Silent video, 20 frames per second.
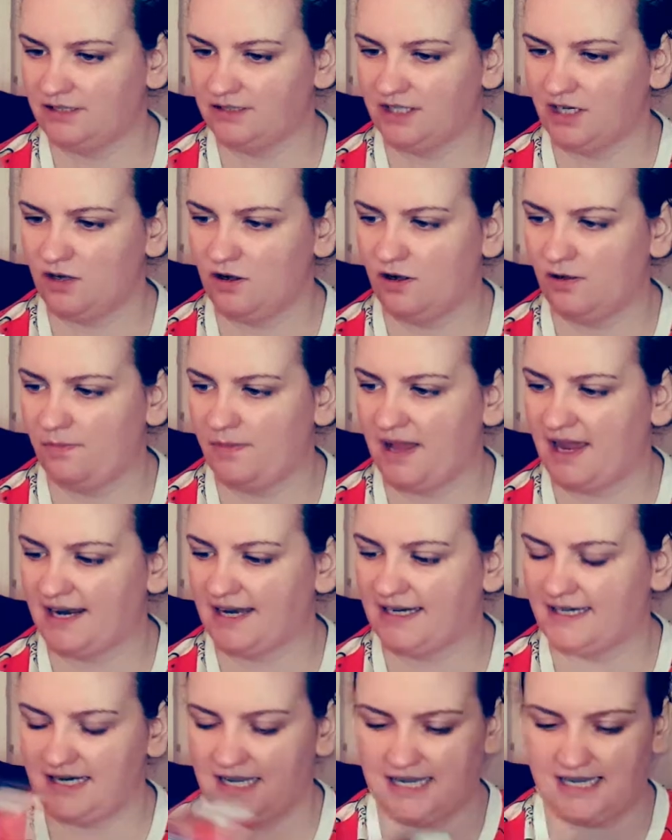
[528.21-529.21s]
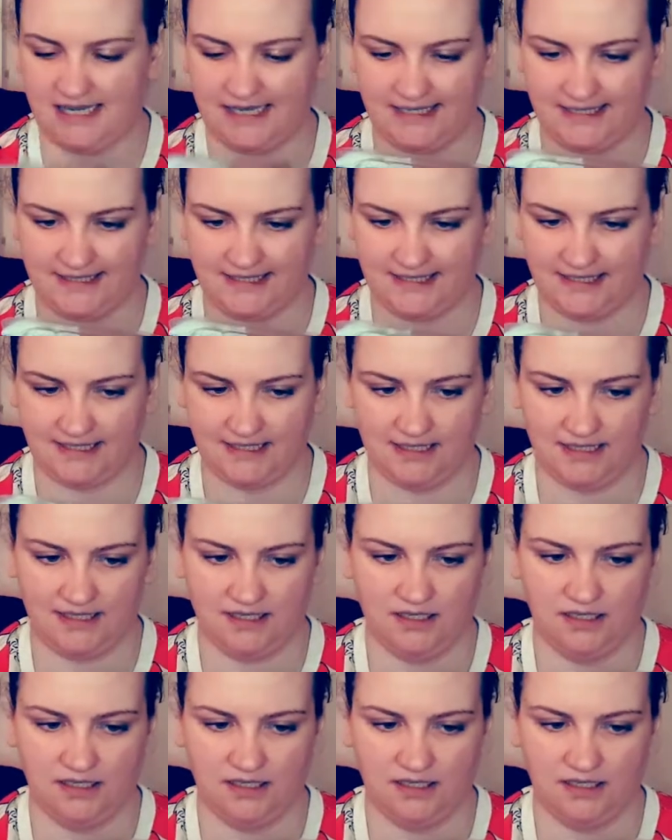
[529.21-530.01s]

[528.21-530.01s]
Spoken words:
The whole packet is